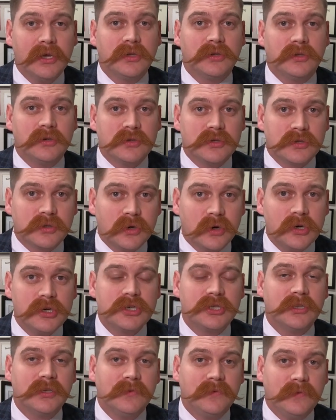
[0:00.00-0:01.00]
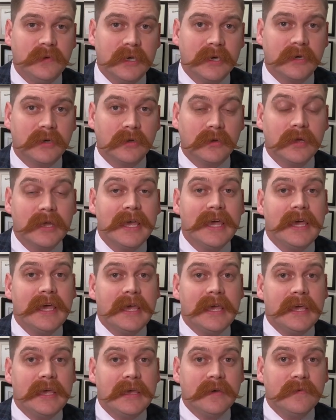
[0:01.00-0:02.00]
to search the vehicle
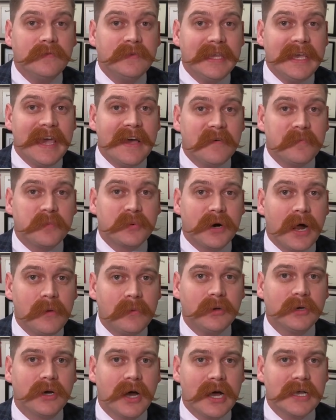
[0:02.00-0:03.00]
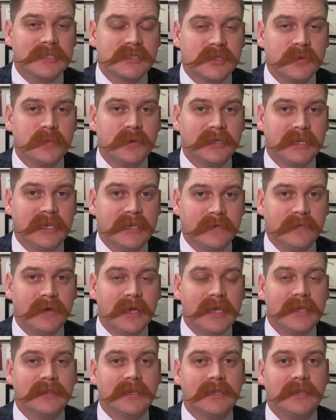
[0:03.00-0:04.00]
if they have probable cause to believe
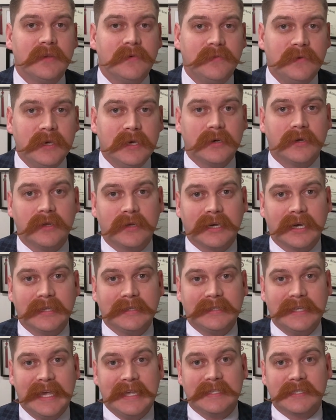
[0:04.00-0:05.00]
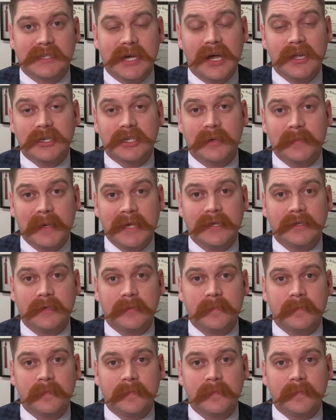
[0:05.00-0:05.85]
that the vehicle contains contraband